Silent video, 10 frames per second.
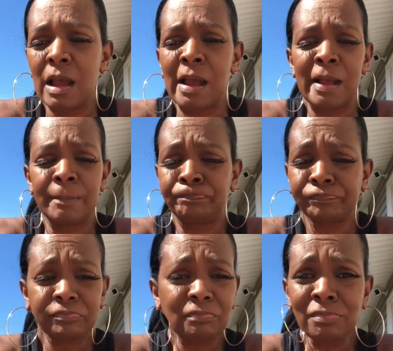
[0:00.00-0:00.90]
I'm
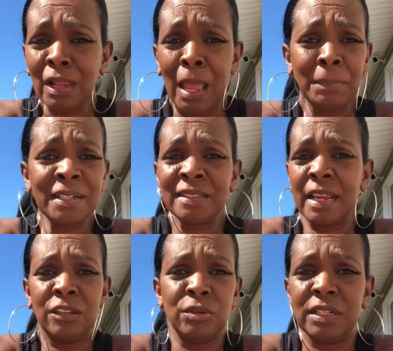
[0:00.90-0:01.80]
not
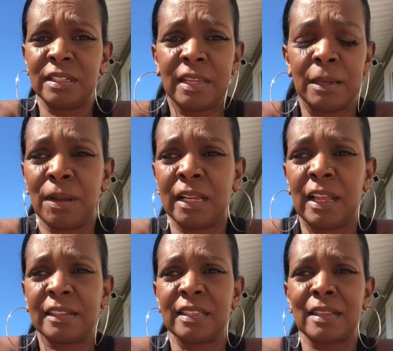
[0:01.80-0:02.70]
saying you need to take my
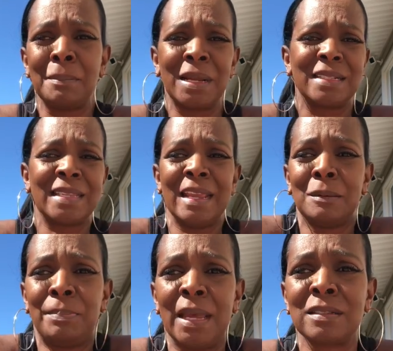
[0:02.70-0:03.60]
classes. I'm not saying the
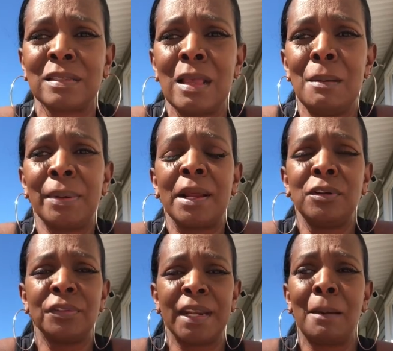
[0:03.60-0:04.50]
best, but I
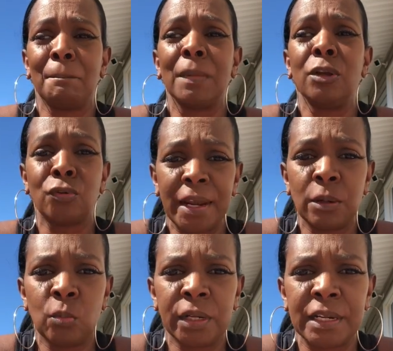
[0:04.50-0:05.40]
know that I'm great
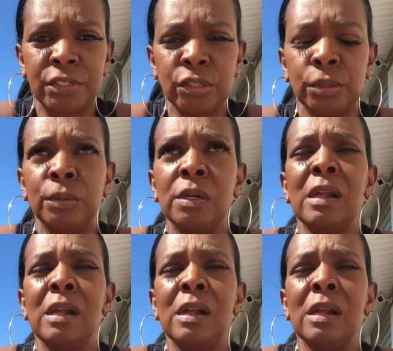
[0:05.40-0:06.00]
at what I do.